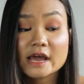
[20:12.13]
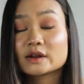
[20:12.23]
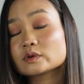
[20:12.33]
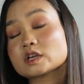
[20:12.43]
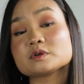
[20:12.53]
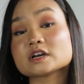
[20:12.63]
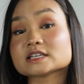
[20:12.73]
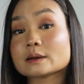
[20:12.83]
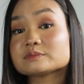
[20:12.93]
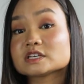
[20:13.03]
and I will keep you
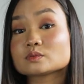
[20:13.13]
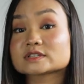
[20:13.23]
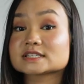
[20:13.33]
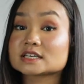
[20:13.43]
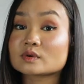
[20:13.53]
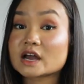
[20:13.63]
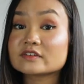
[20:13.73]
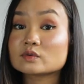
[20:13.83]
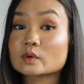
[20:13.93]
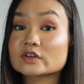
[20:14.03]
guys updated once they
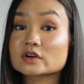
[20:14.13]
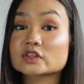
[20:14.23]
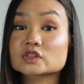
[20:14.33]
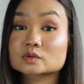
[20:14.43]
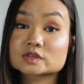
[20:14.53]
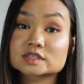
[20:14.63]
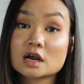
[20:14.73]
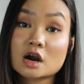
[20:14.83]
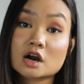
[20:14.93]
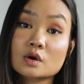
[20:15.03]
arrive whether or not those ones
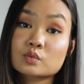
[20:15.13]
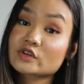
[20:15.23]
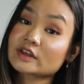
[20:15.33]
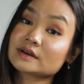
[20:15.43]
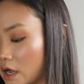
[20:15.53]
are worth it.